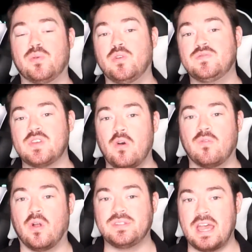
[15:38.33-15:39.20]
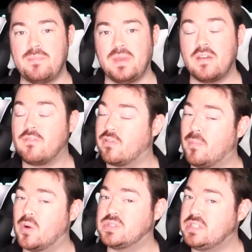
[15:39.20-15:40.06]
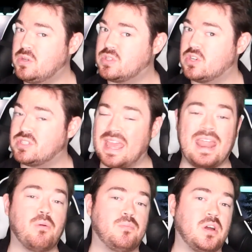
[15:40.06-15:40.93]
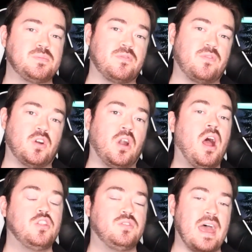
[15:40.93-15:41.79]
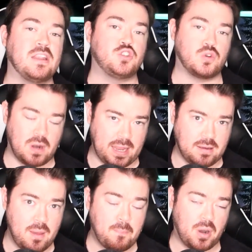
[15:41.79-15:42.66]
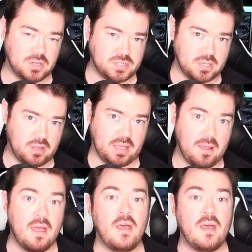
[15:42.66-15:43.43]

improves overall typing for most users, and I would much prefer that trade personally.